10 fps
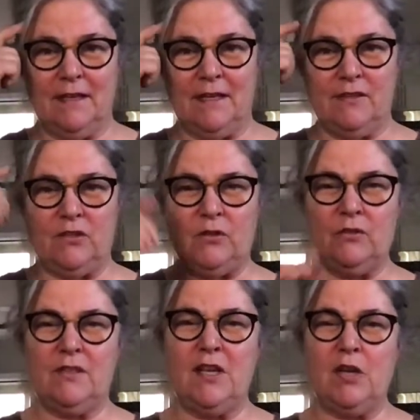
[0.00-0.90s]
is
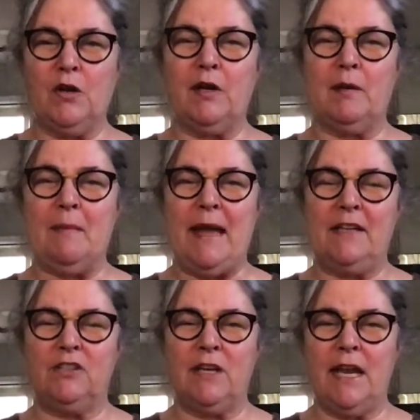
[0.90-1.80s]
using your
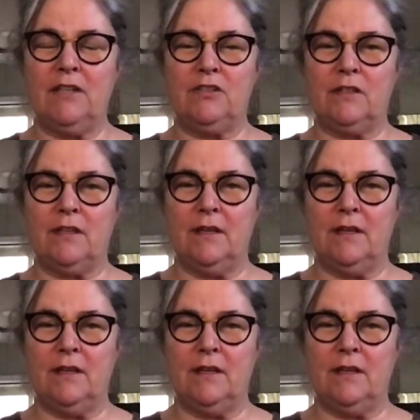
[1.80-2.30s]
imagination